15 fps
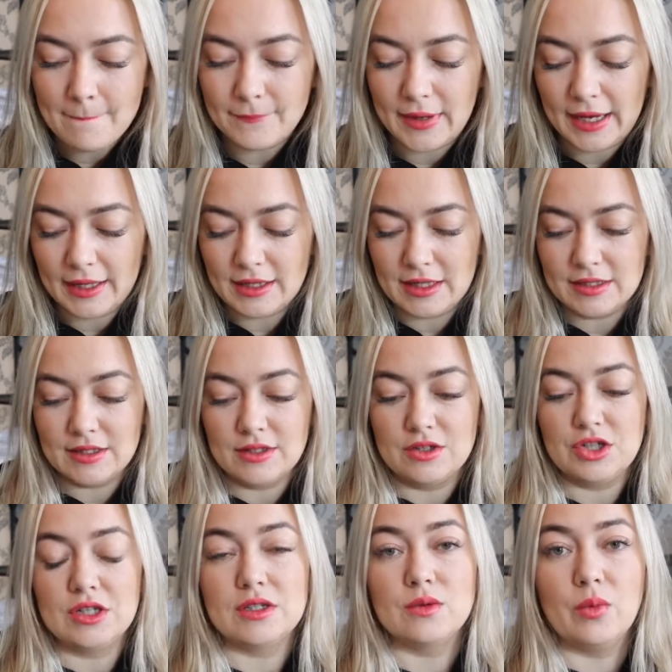but this
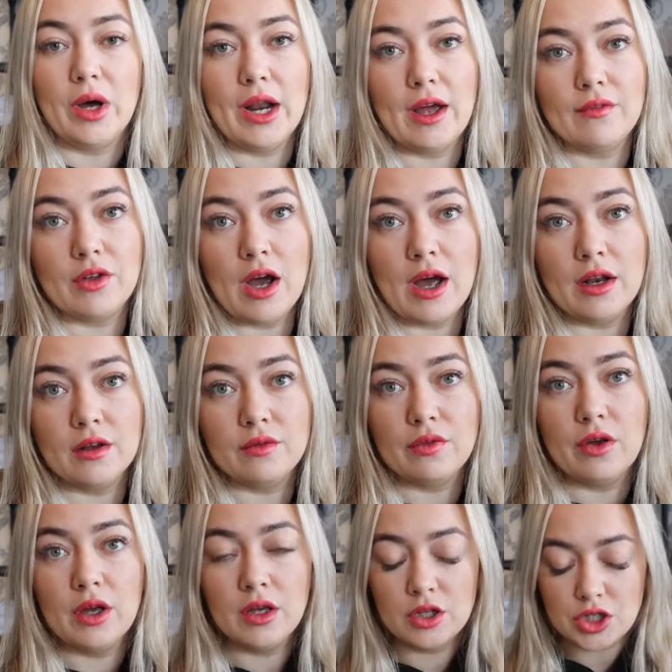is just what I've kind of
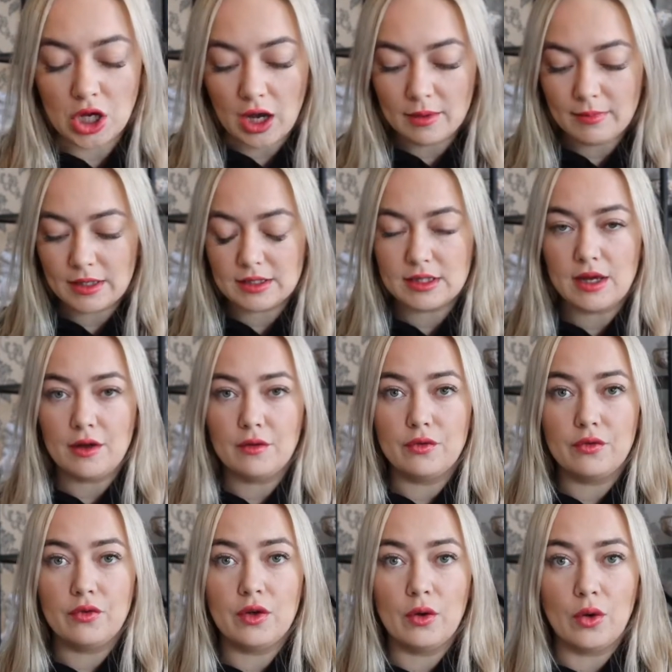taught
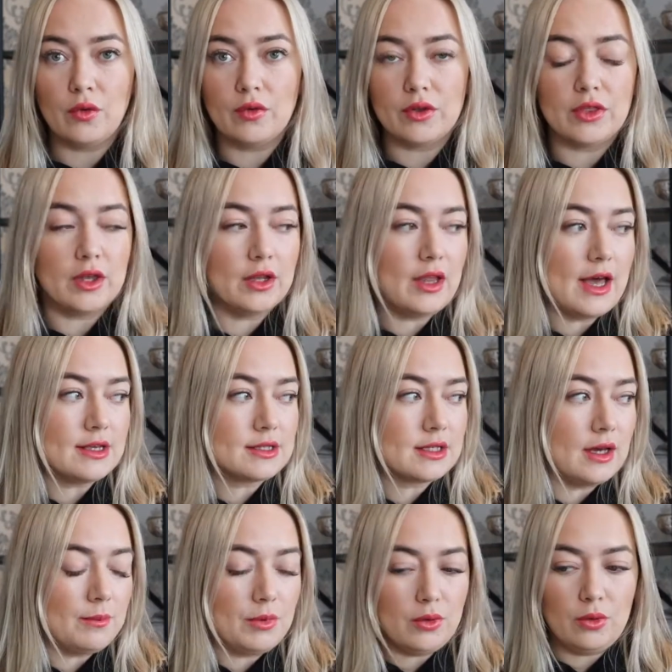myself over the last
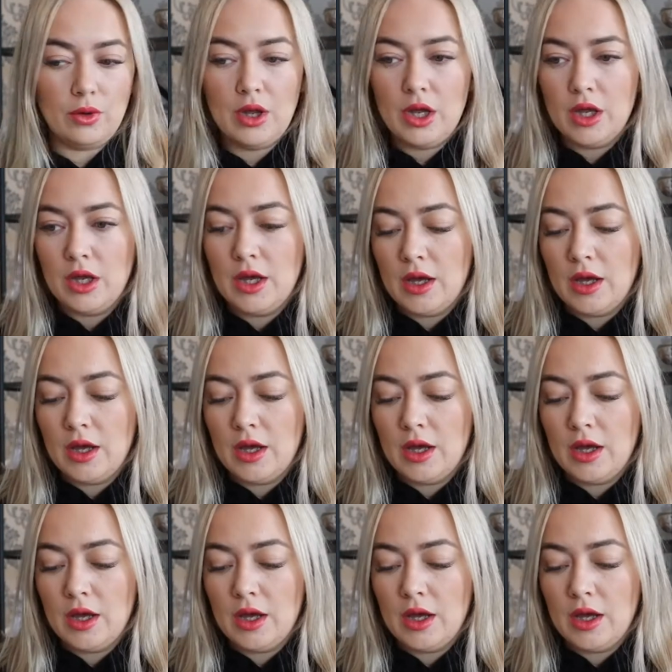couple